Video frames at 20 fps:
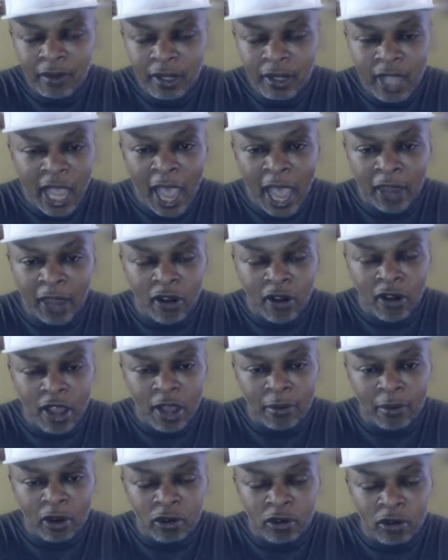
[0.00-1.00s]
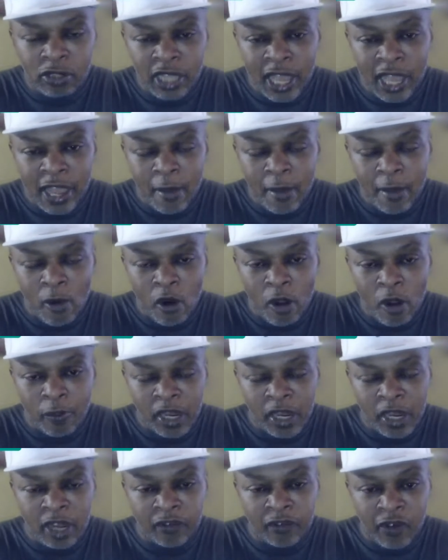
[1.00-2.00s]
I don't have no time or a
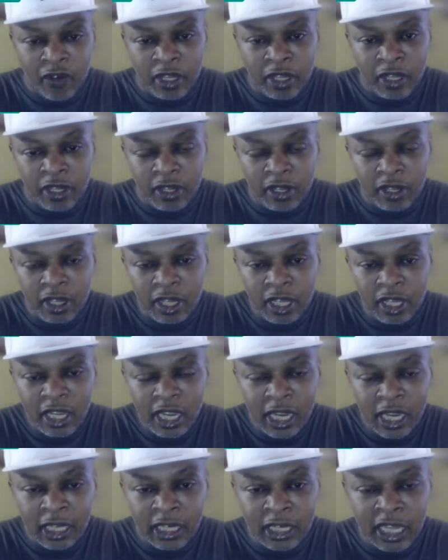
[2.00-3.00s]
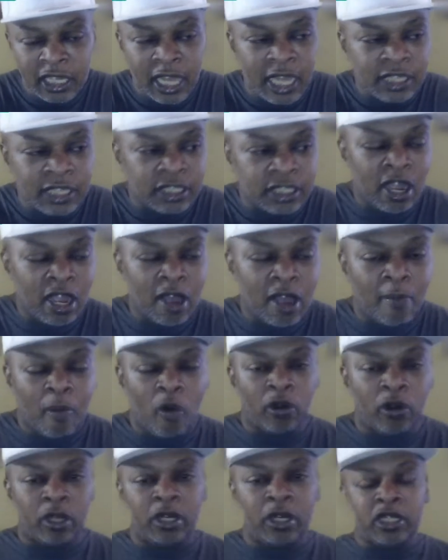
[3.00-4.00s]
place for you. And that's how Sean
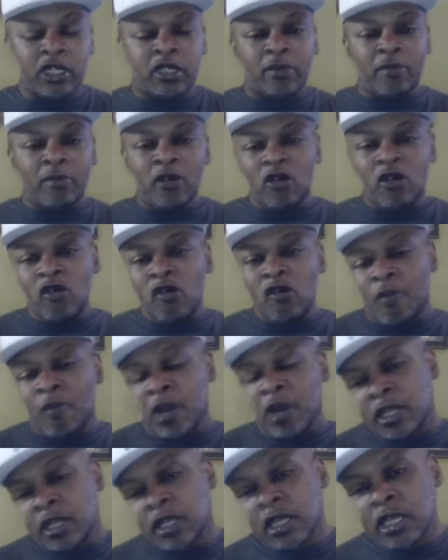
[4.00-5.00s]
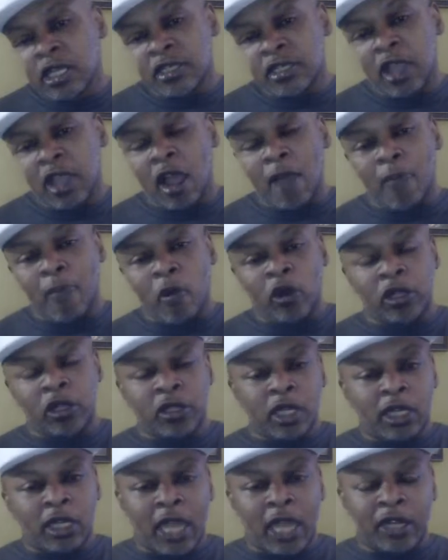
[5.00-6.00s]
Porter needs to move. But Sean Porter's
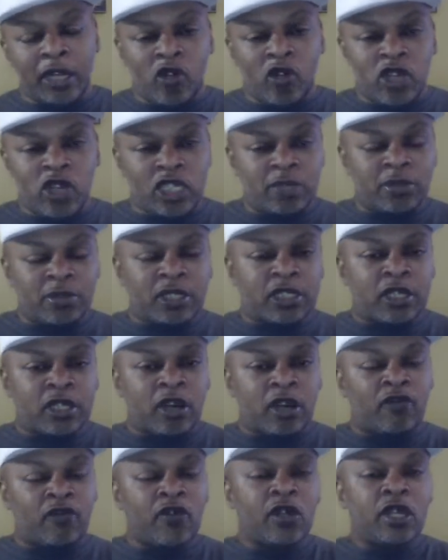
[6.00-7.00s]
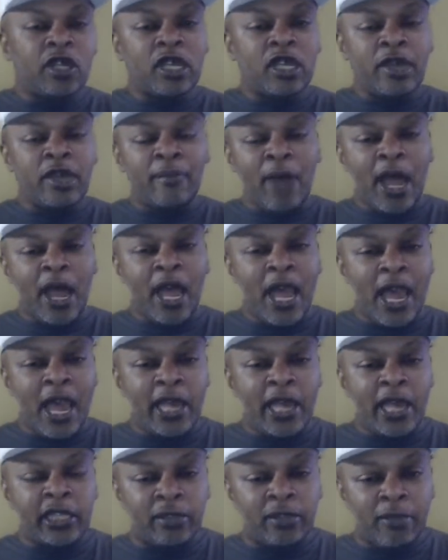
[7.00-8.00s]
done a lot of questionable stuff in my
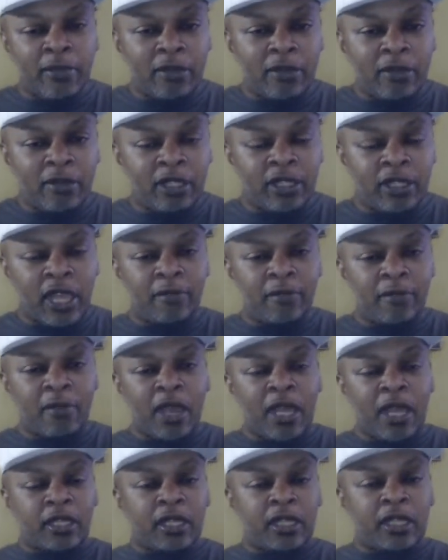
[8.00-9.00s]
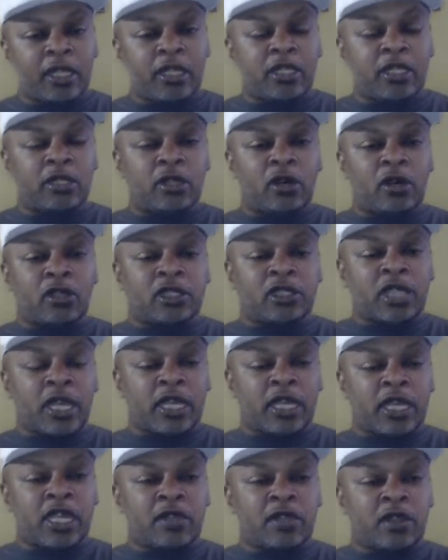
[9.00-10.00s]
eyes that make me think, man, that he, you know what I'm
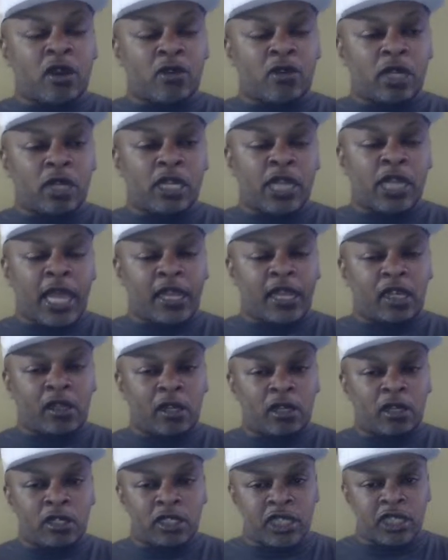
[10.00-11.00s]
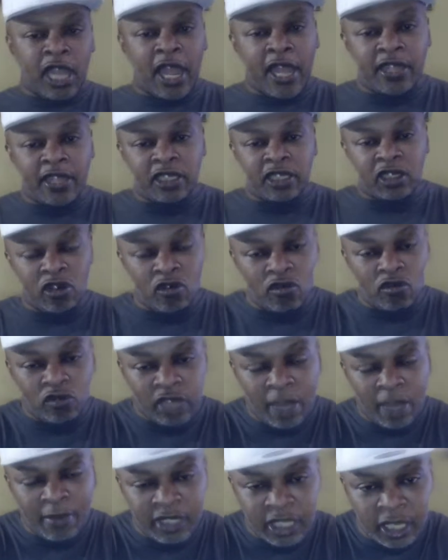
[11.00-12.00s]
saying, keeps on, he like a shine shoes.
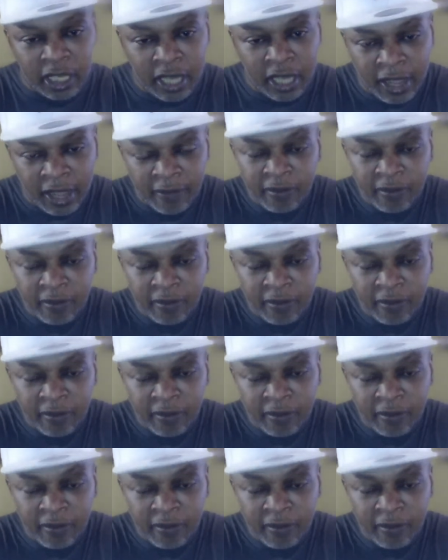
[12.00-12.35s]
Let me say that.